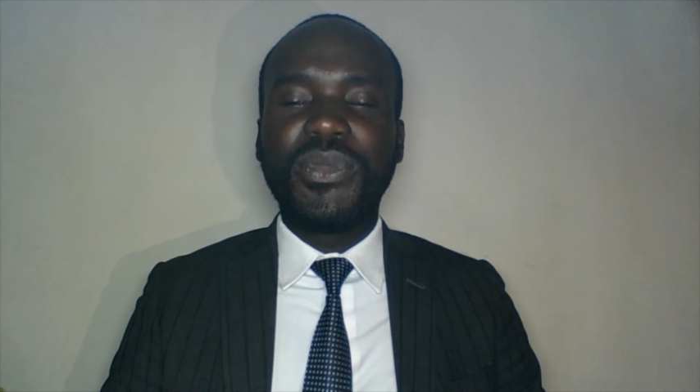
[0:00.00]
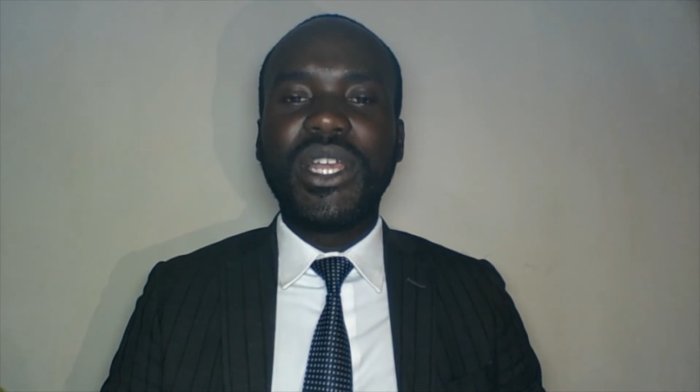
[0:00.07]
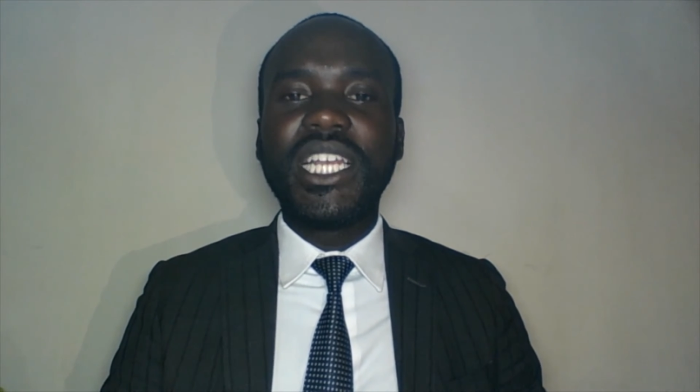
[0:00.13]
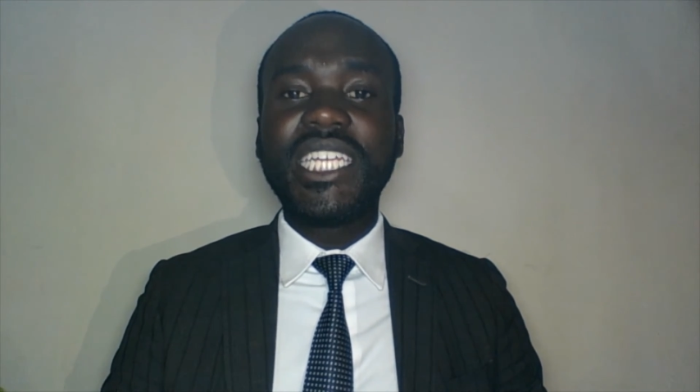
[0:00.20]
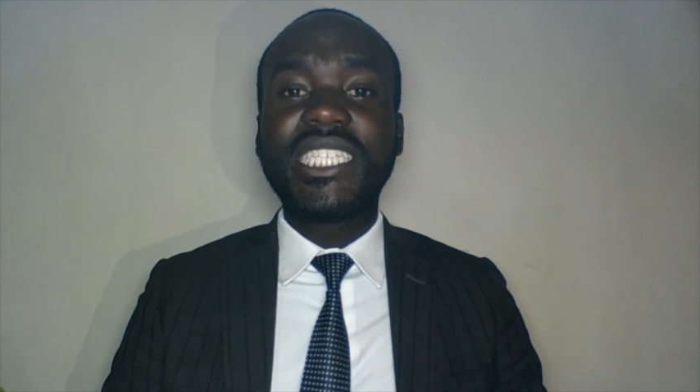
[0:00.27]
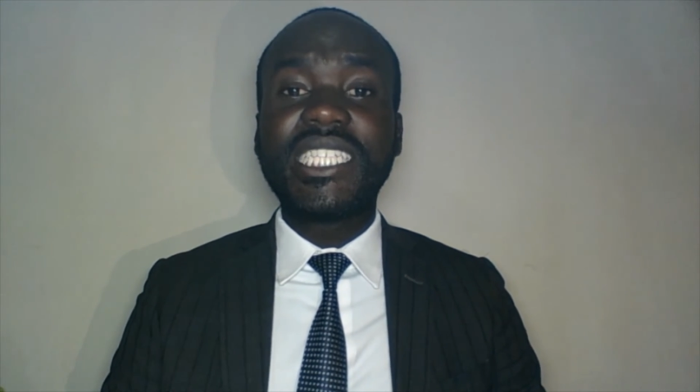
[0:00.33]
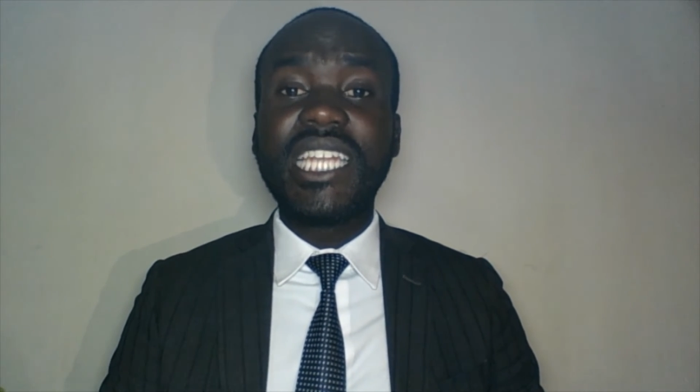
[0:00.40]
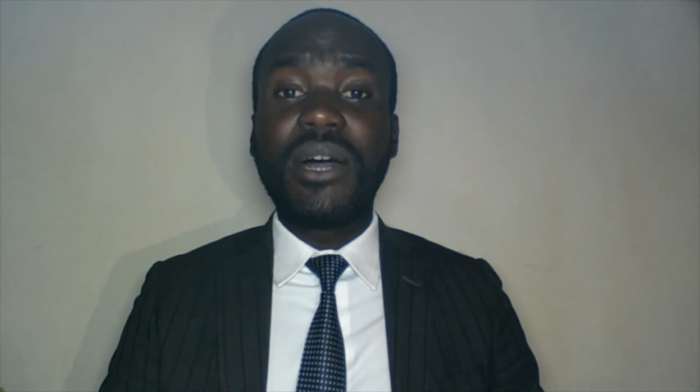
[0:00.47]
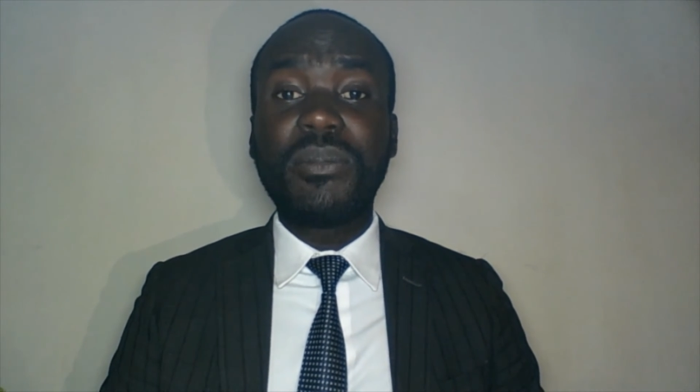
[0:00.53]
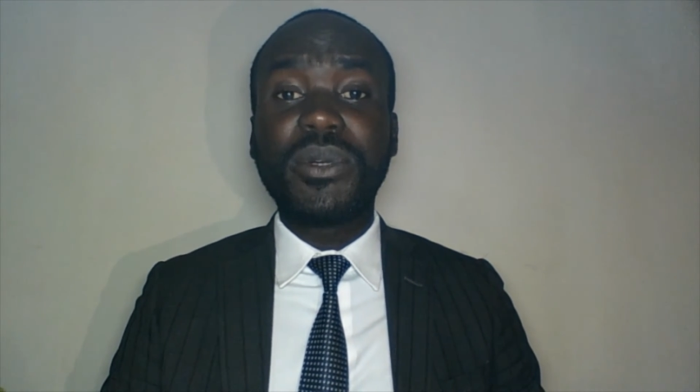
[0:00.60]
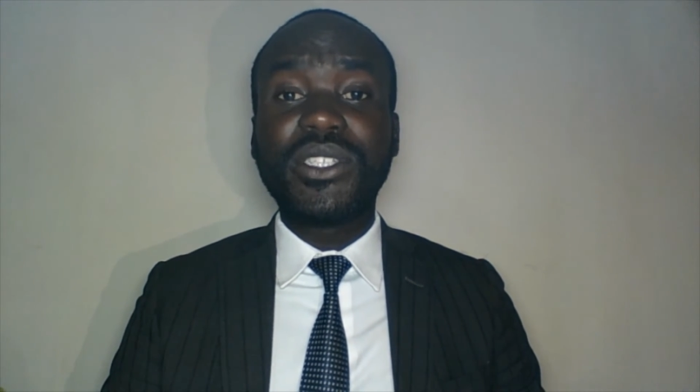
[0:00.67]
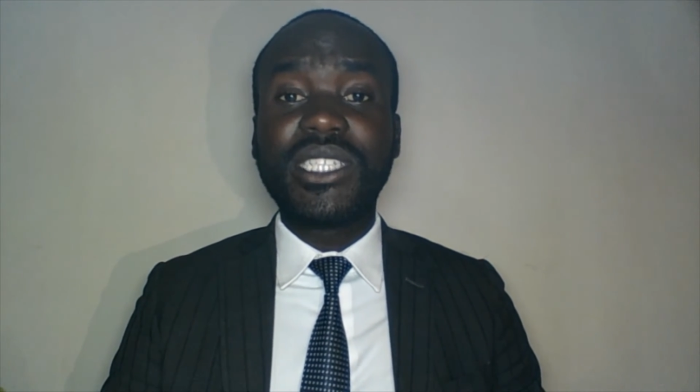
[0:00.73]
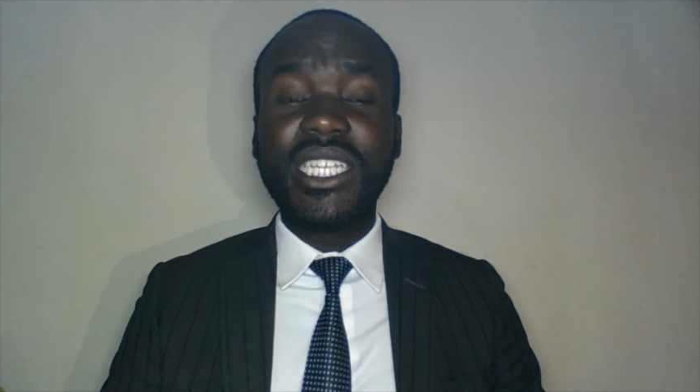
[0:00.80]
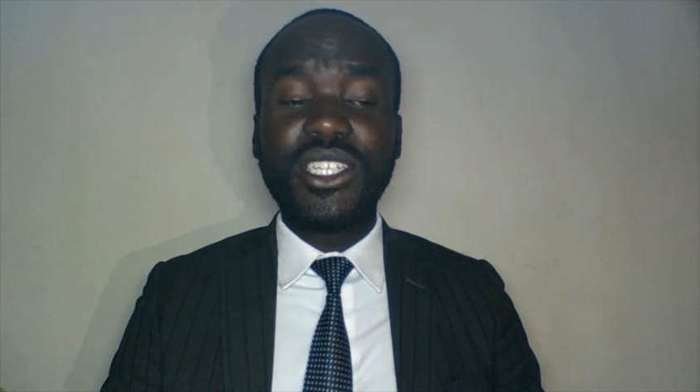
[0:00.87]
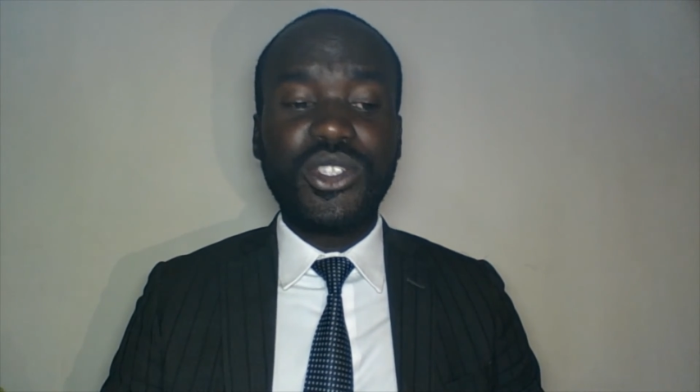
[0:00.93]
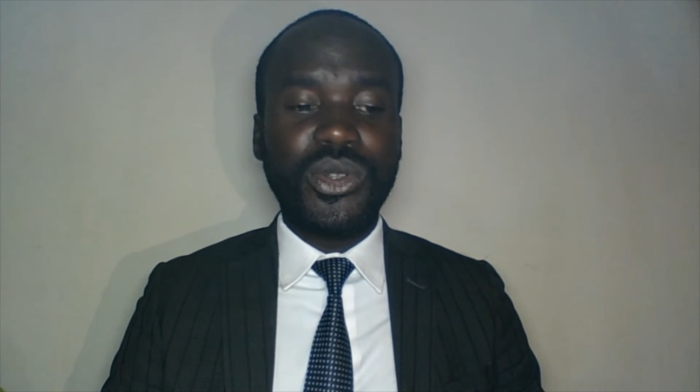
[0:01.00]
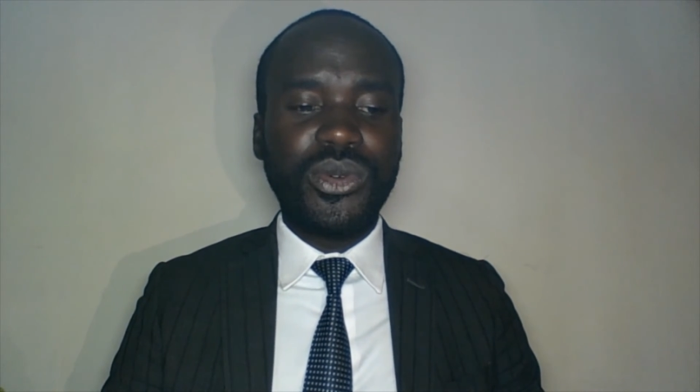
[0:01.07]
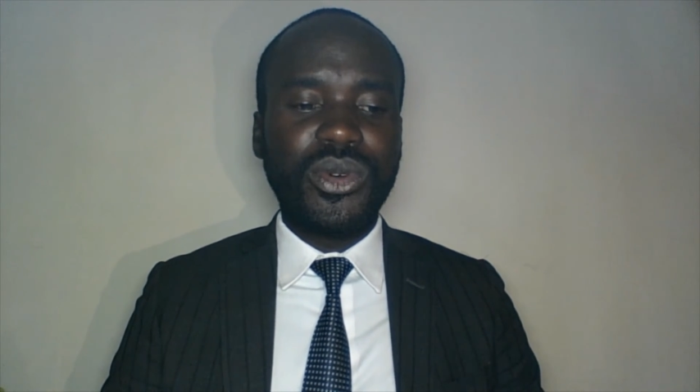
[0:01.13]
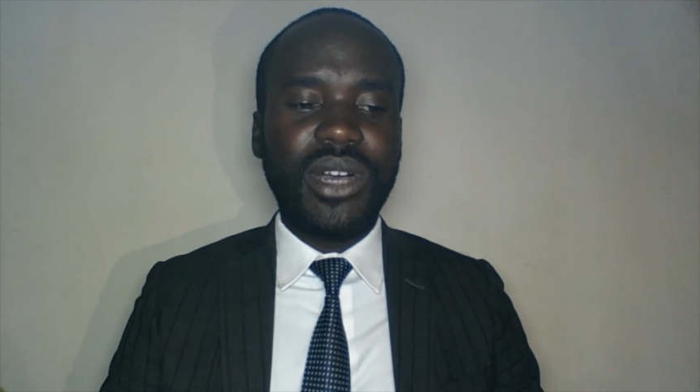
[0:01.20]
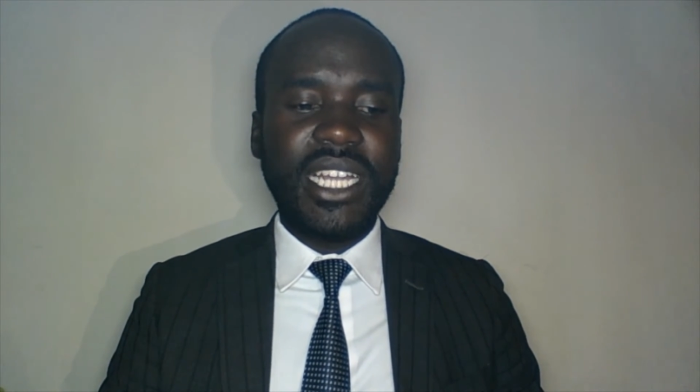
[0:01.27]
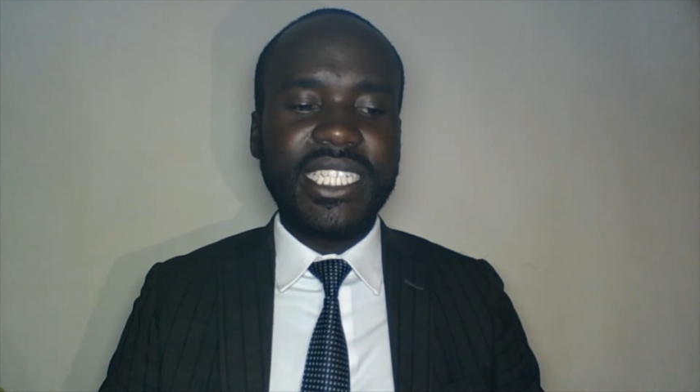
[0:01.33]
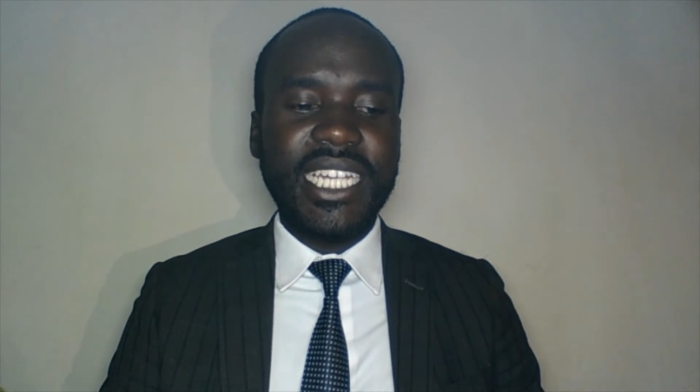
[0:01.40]
Let's now proceed to
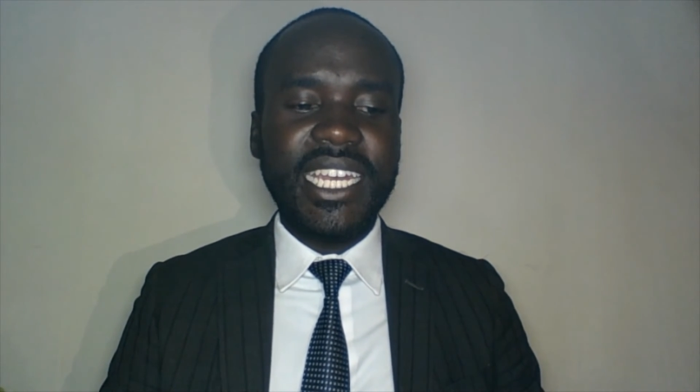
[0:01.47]
look at